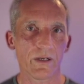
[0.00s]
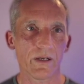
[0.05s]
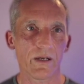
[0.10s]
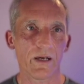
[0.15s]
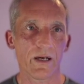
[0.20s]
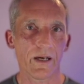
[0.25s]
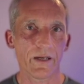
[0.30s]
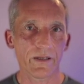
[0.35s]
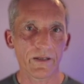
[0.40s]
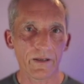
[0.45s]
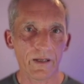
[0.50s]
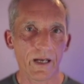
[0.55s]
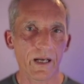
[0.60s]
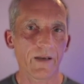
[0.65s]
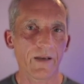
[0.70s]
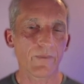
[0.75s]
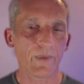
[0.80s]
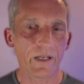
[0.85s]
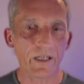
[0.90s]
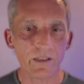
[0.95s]
I
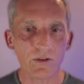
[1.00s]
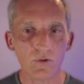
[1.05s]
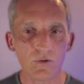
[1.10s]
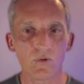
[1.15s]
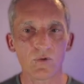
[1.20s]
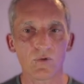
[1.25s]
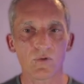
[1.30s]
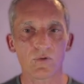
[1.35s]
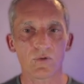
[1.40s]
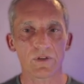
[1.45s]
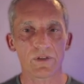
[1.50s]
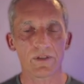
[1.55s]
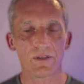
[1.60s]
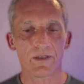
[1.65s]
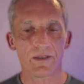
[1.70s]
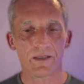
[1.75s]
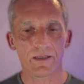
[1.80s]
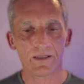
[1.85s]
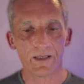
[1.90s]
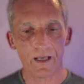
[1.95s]
have many tools that